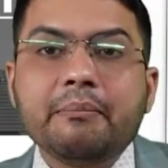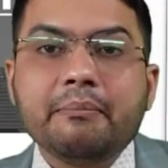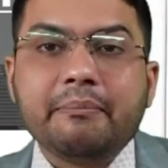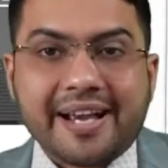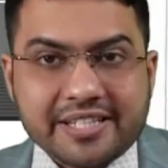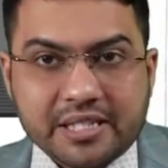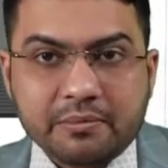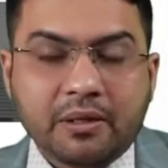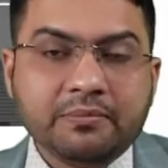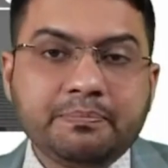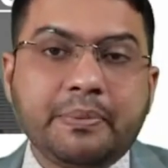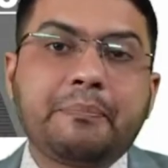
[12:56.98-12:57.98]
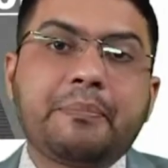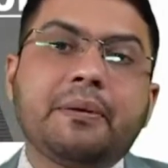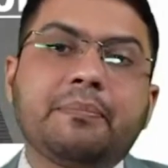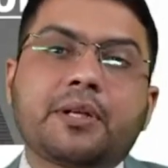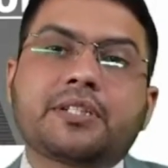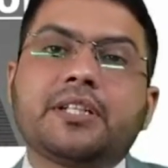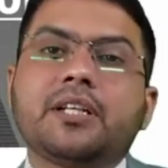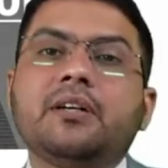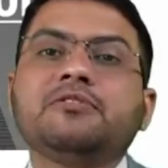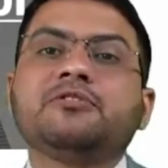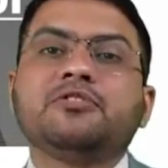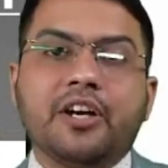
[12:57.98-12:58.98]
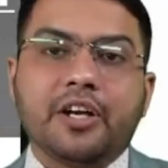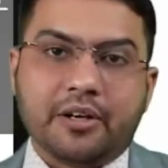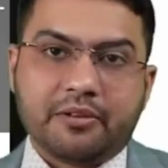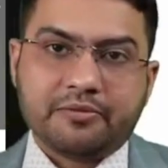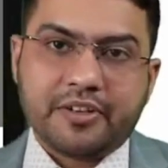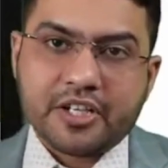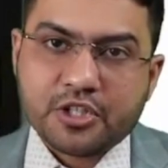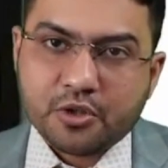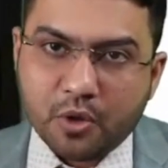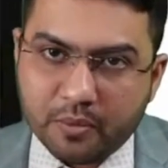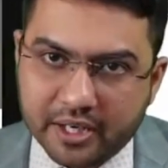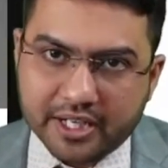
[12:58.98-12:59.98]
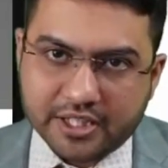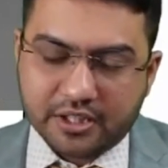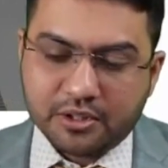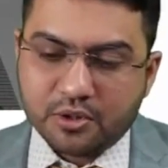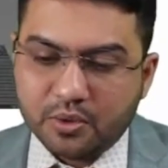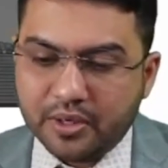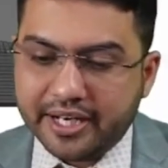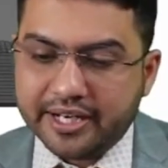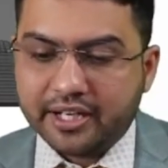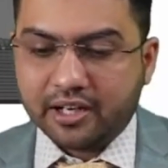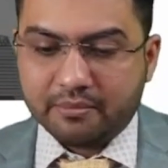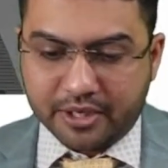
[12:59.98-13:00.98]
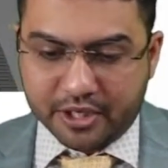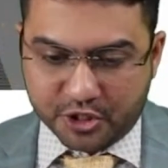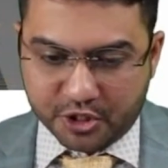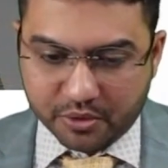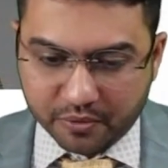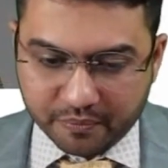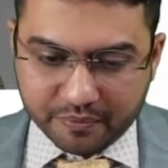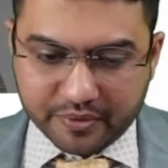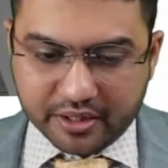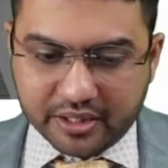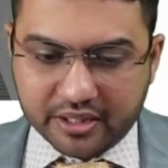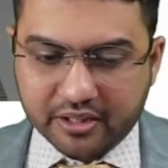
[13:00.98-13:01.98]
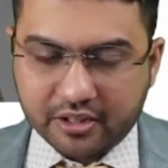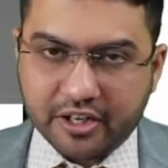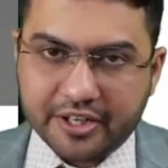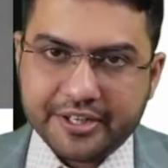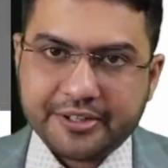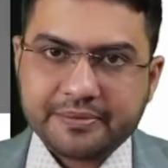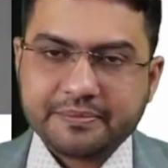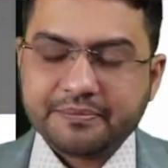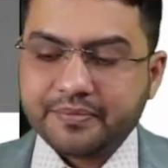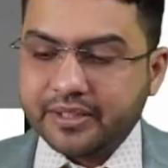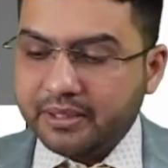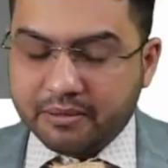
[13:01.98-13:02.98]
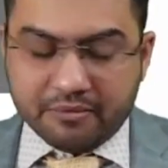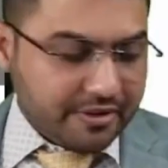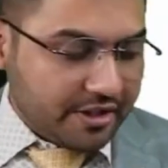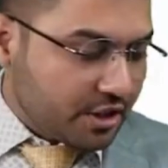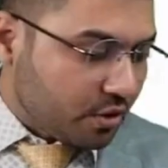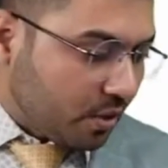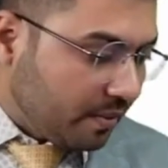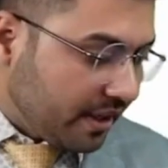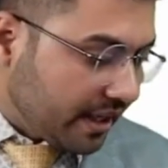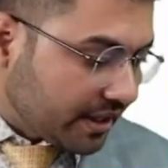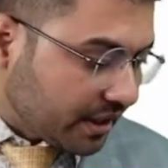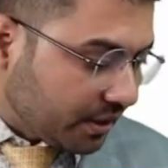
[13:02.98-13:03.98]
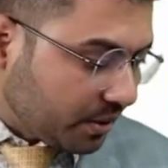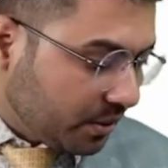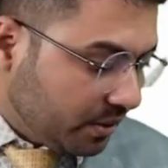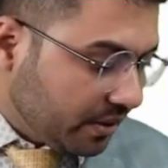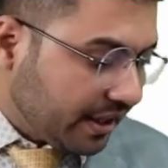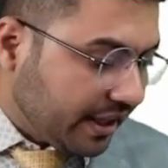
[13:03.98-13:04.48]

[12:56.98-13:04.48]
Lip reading: maximum 50% of FOIR, fixed obligation to income ratio. Got it? Fixed obligation to